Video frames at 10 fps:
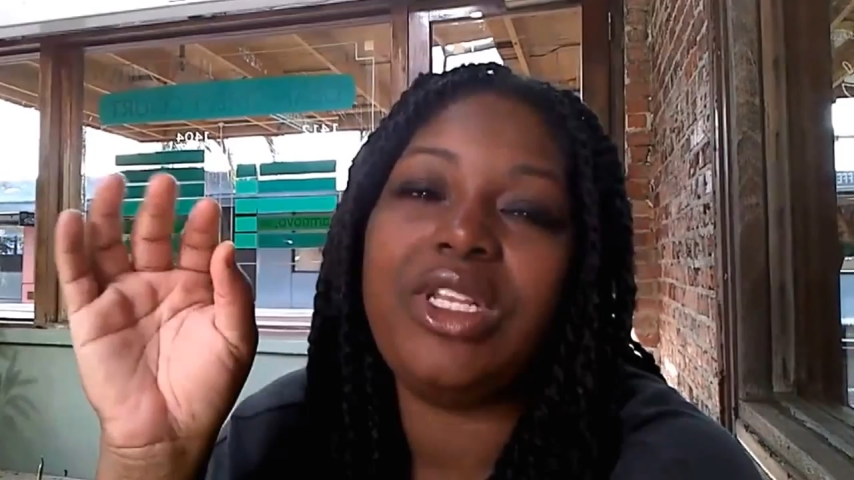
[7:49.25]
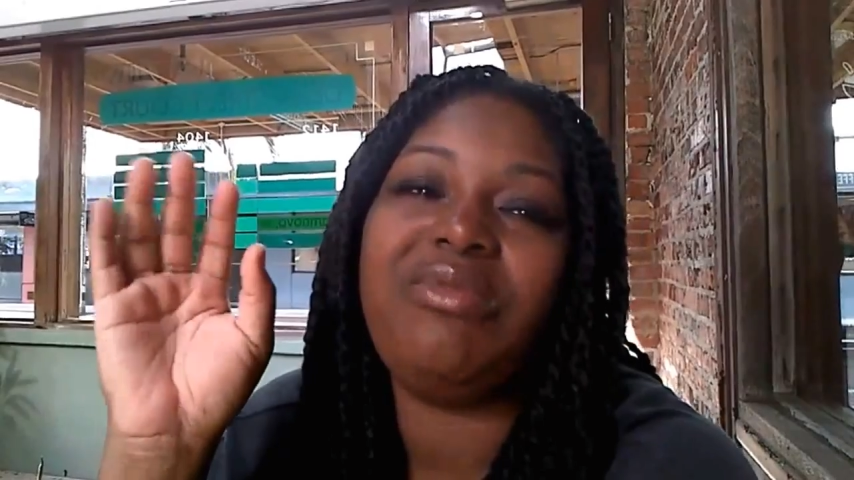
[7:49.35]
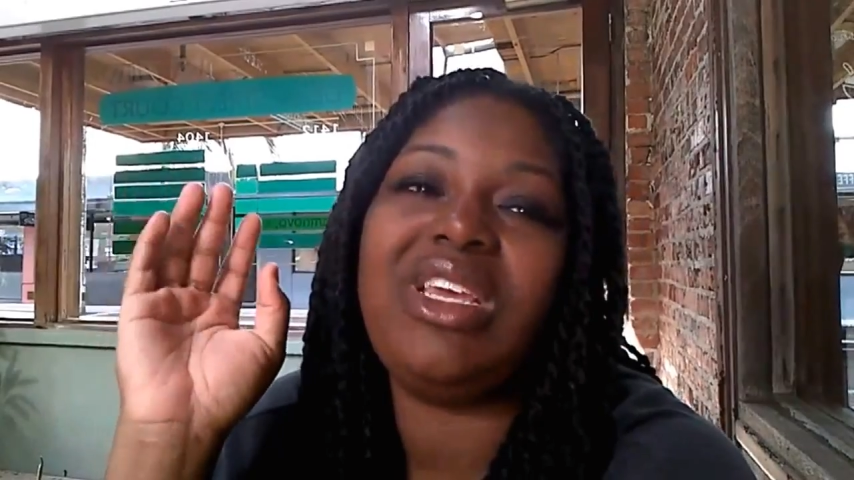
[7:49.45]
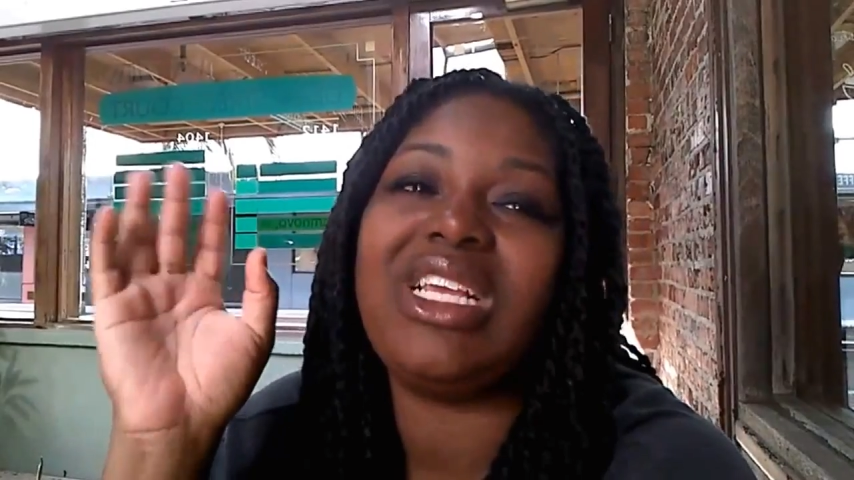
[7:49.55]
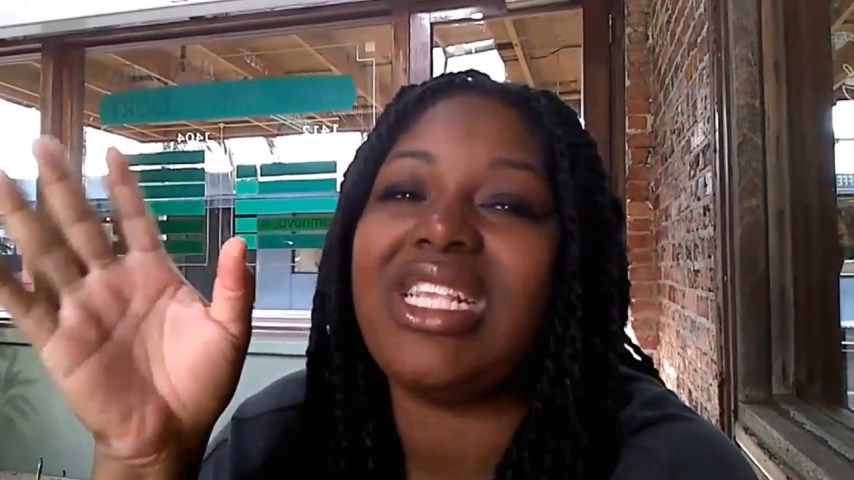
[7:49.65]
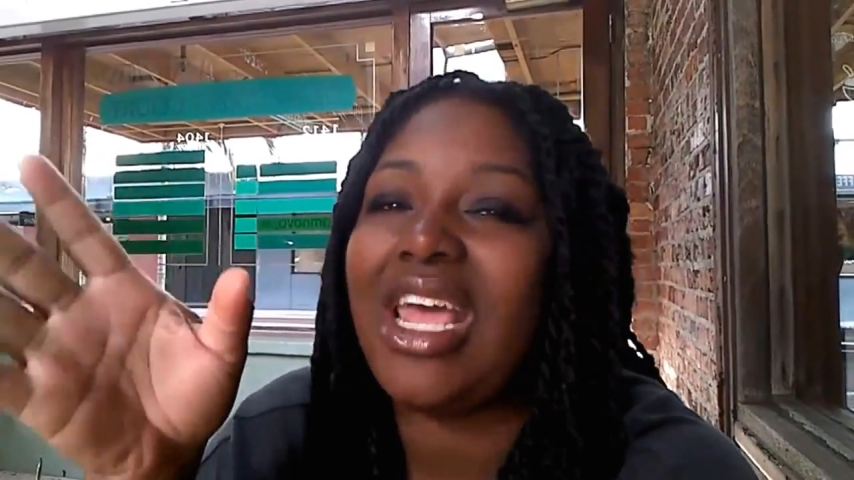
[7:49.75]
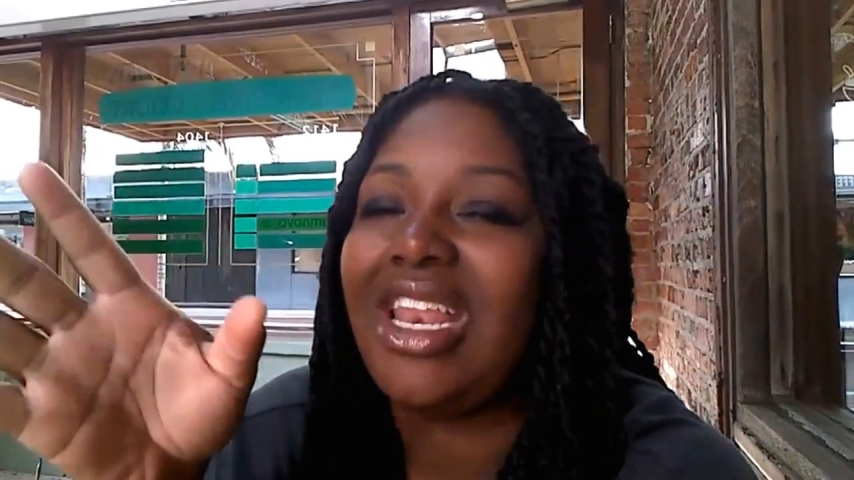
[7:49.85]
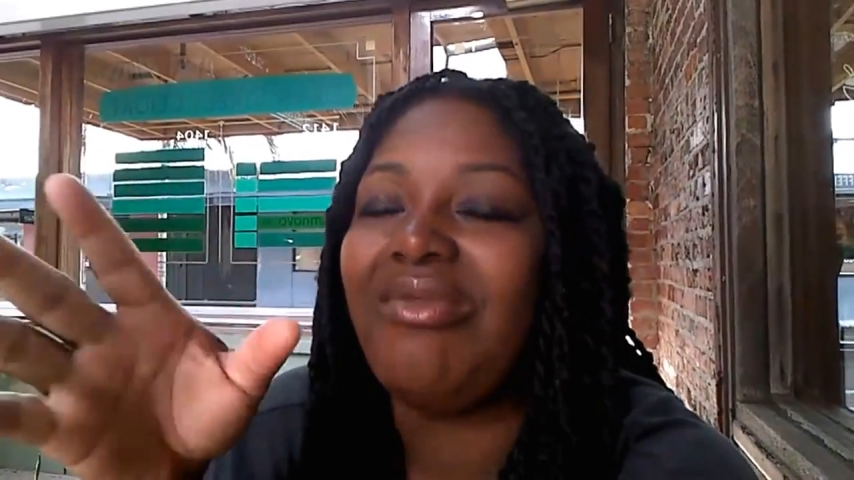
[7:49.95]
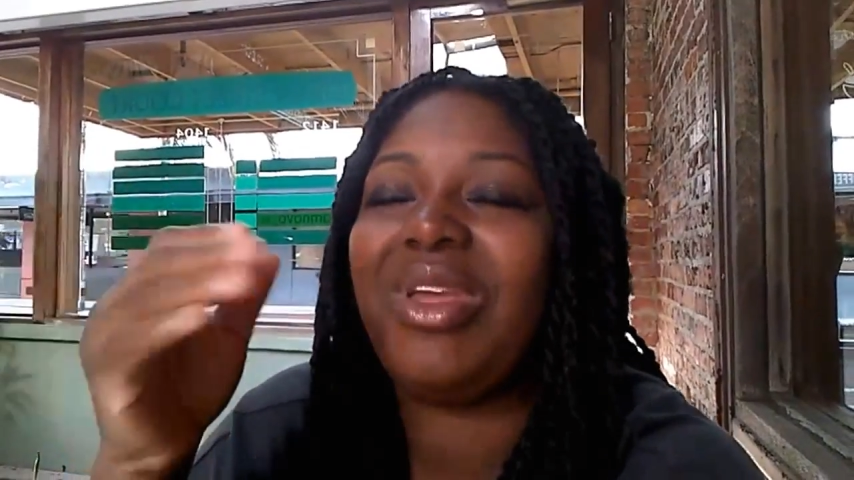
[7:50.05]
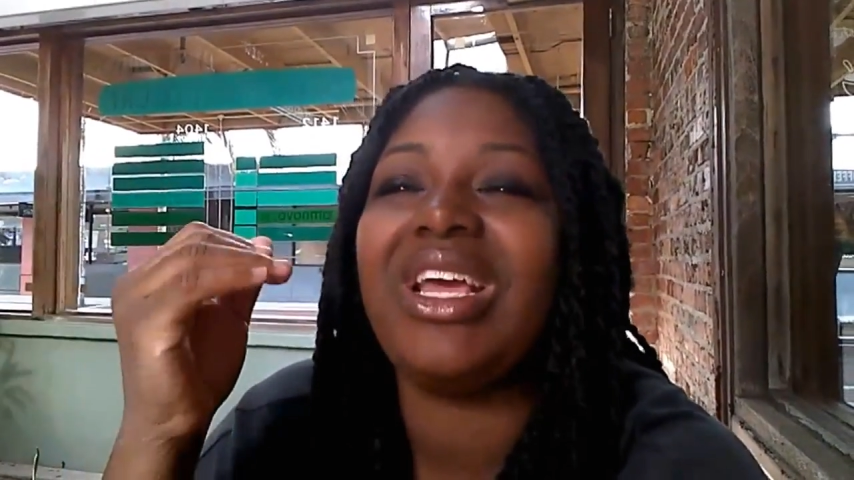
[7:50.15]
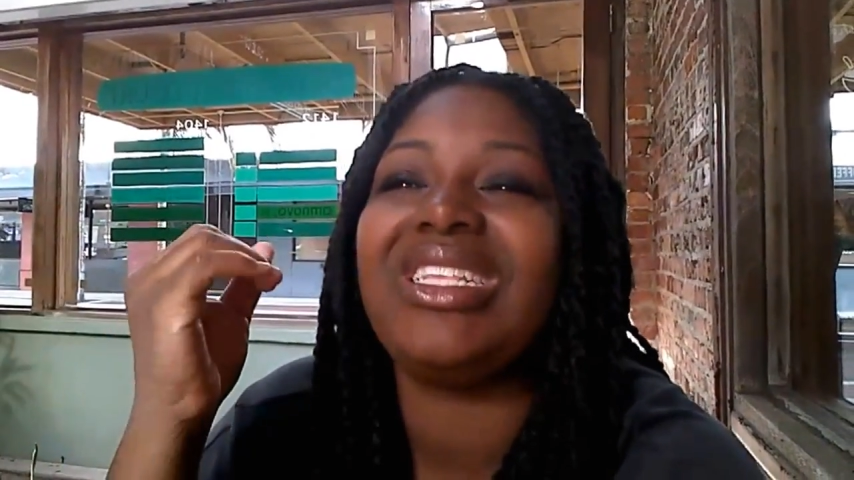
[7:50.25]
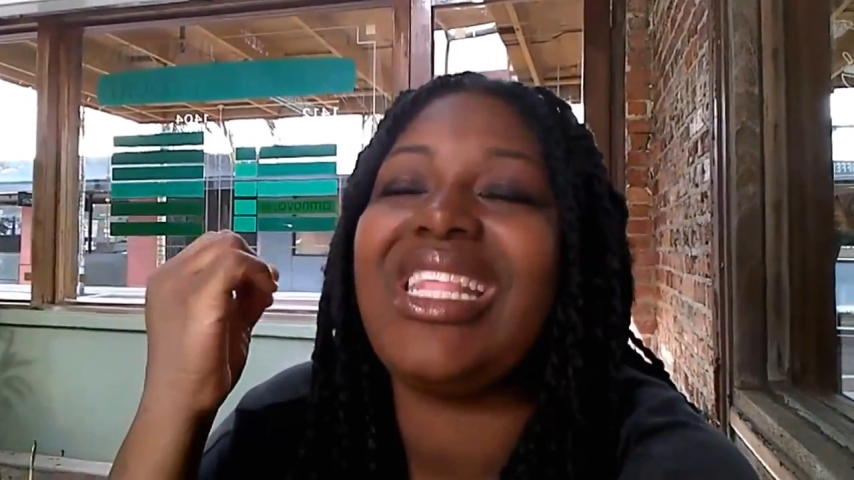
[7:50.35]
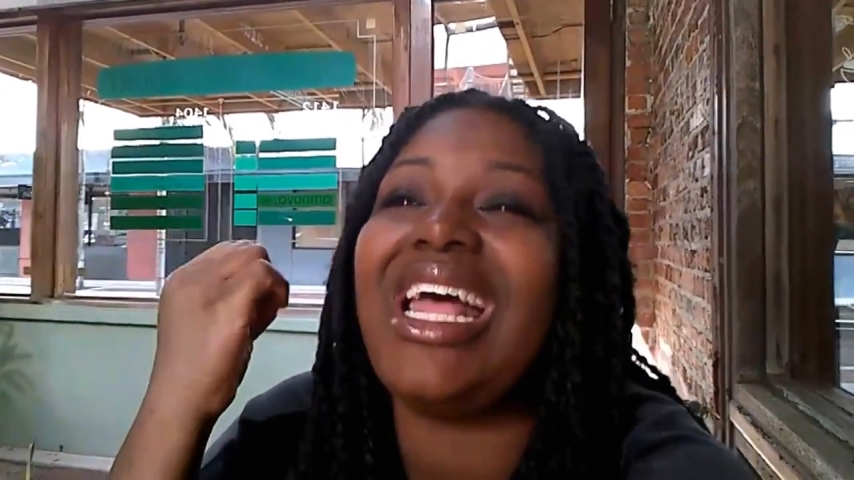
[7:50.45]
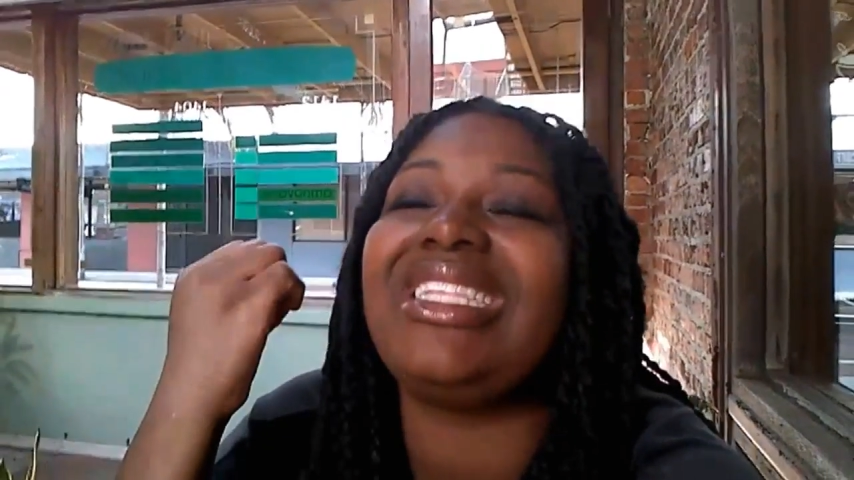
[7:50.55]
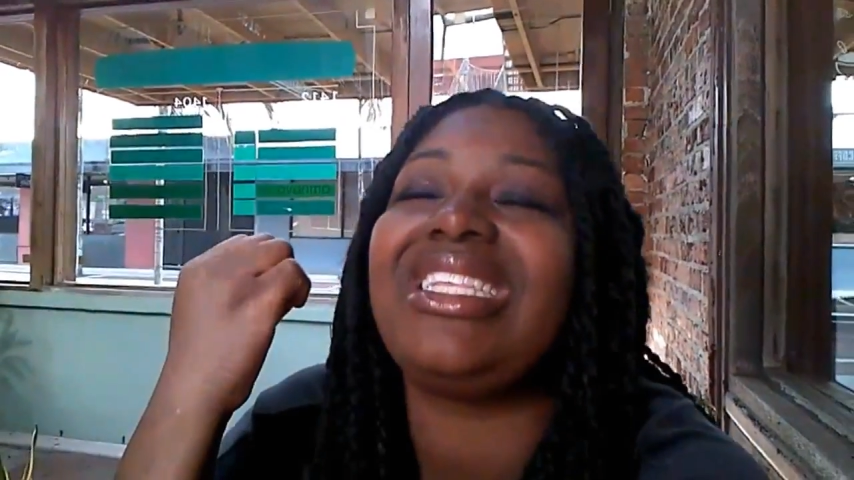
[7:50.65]
to be excited, because
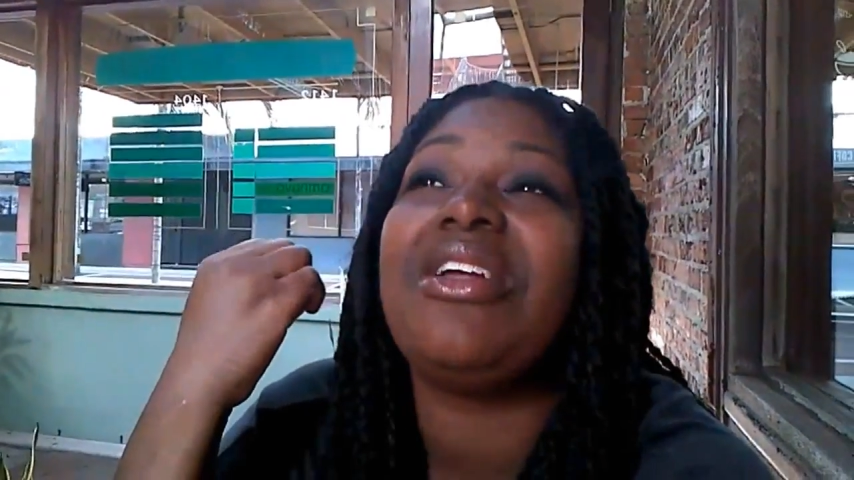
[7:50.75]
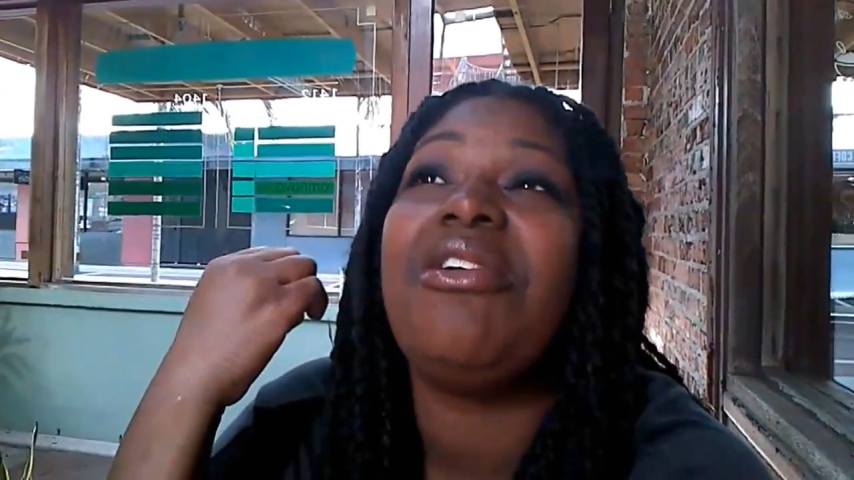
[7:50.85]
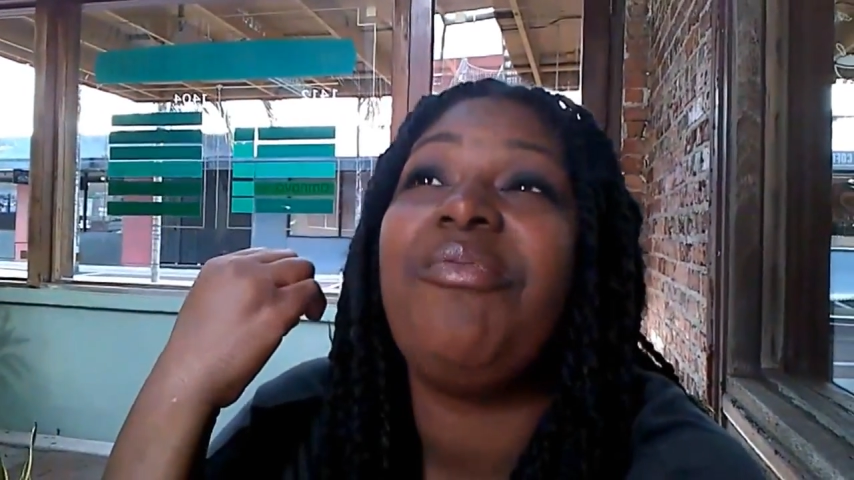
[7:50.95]
that's